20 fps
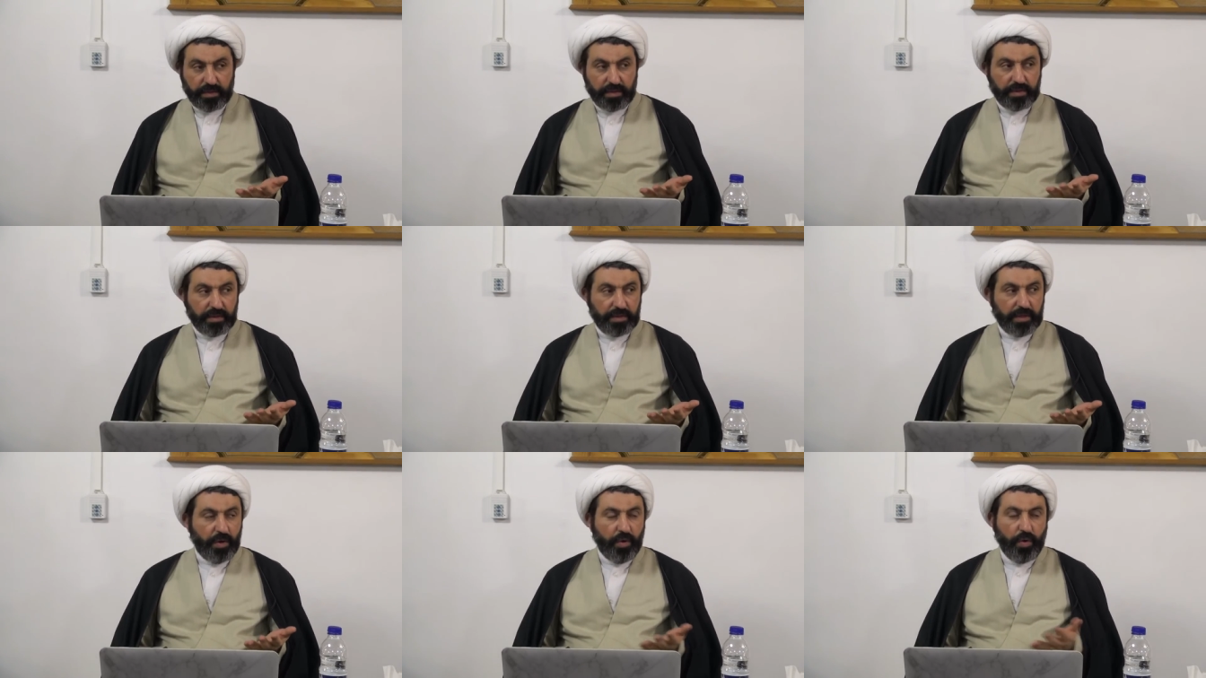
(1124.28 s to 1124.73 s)

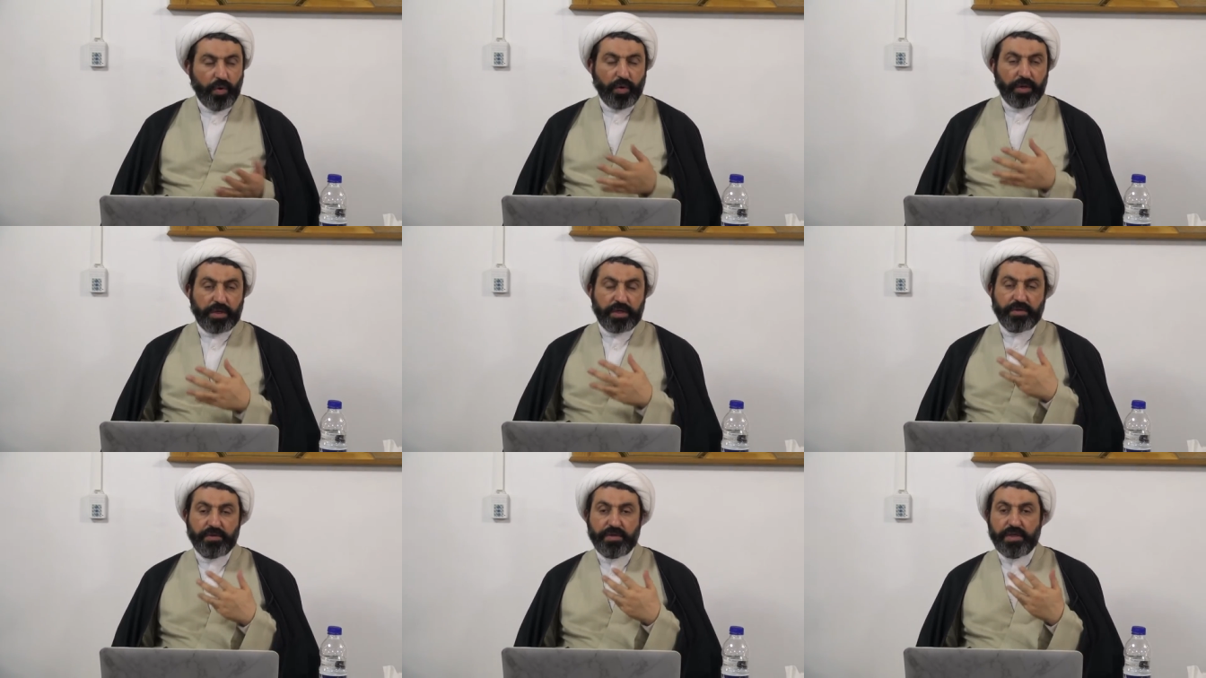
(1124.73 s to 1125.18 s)
the
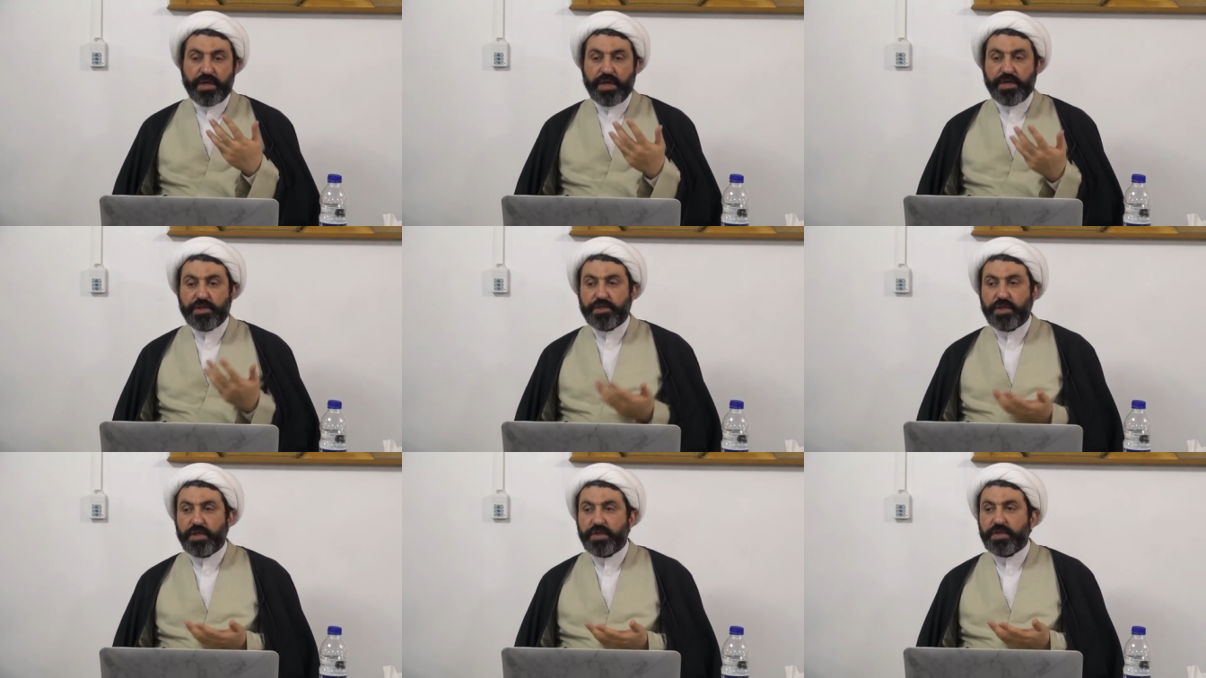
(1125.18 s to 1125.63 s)
whole
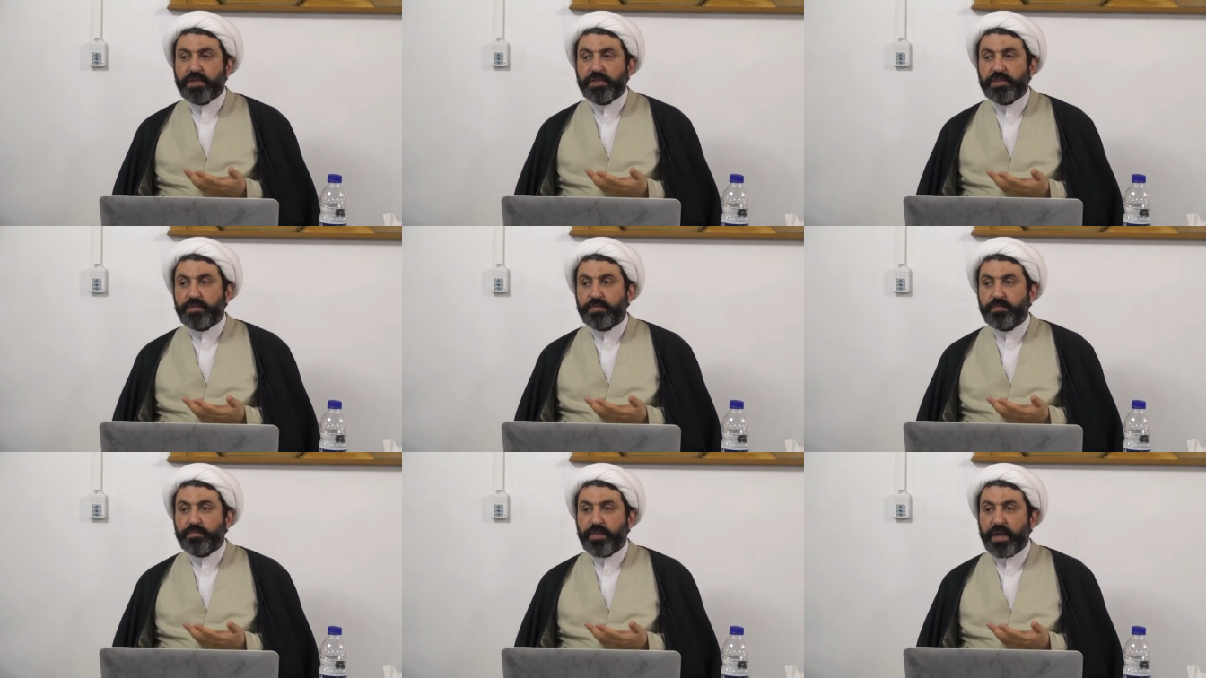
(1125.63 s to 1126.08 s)
creation
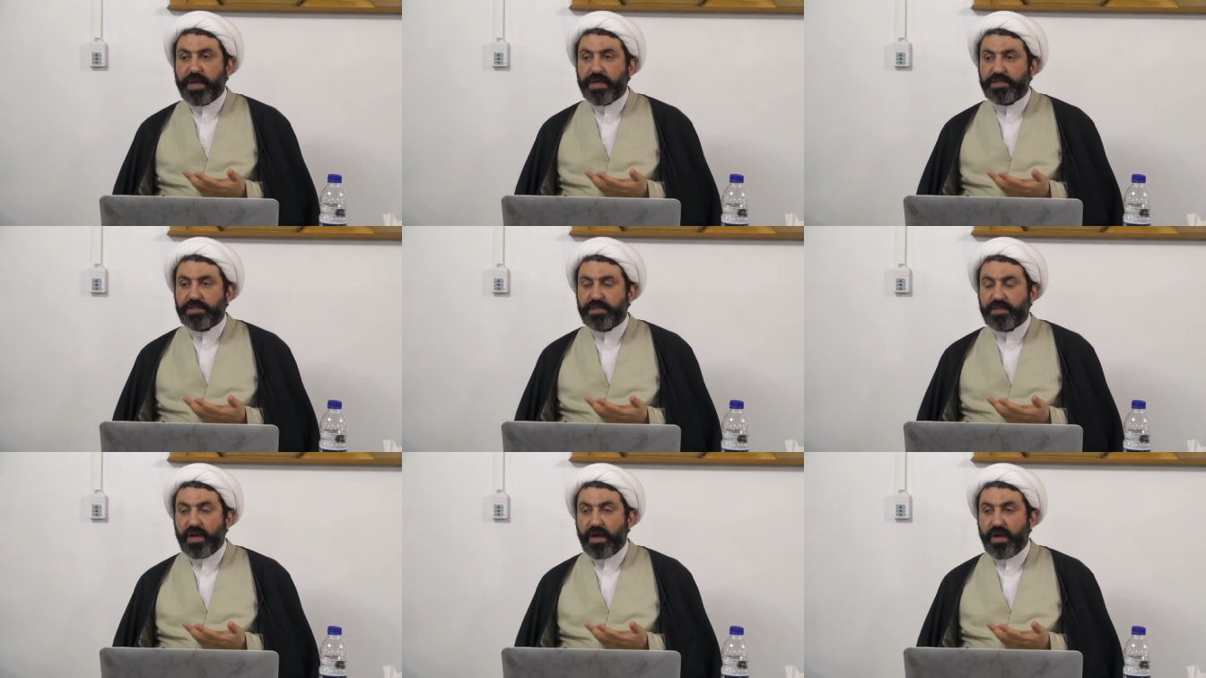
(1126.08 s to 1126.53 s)
is
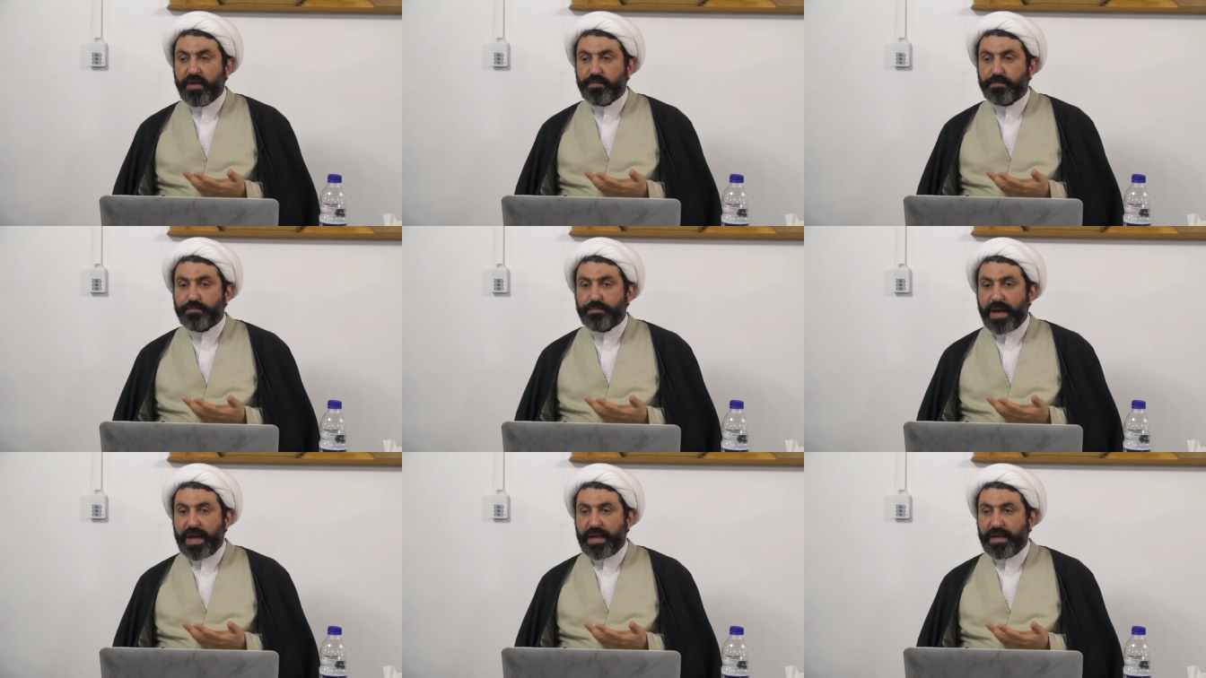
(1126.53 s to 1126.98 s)
based on
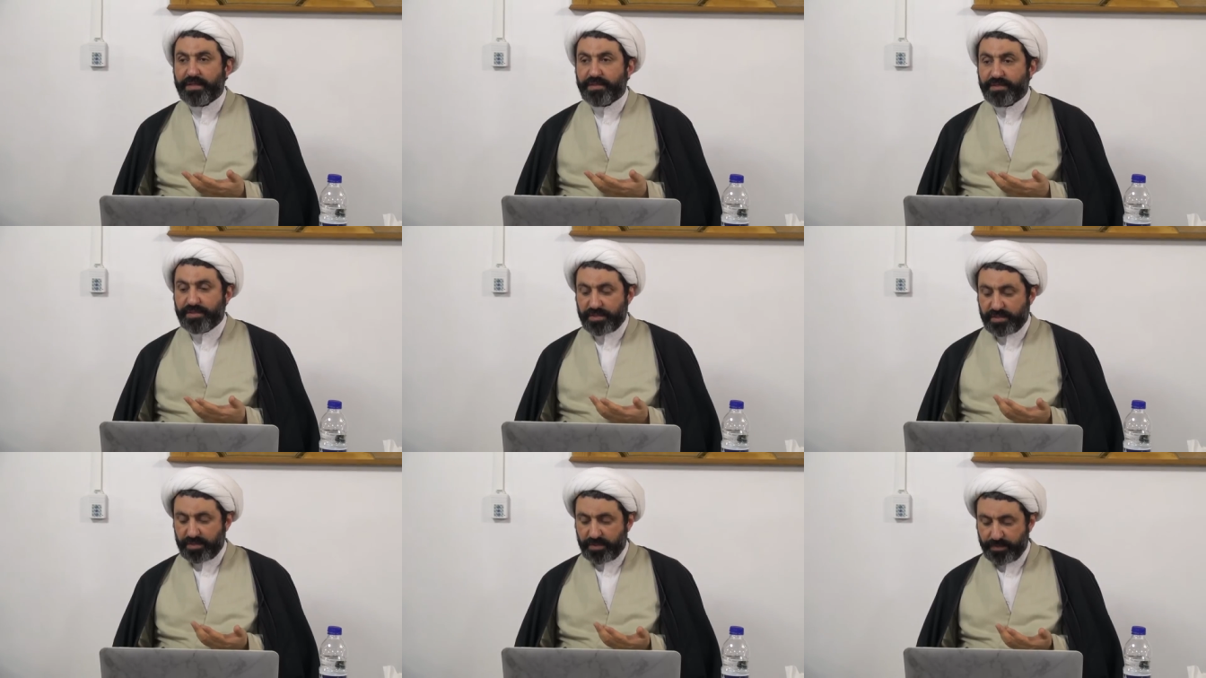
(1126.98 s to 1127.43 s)

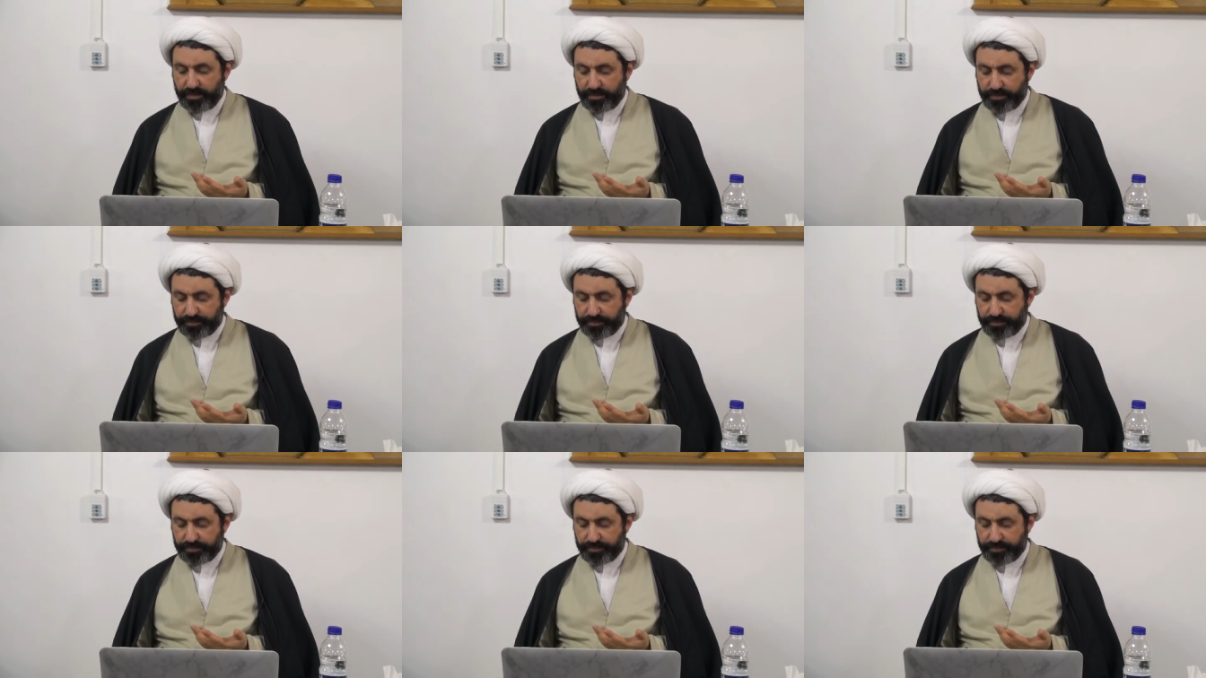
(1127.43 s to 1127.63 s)
balance.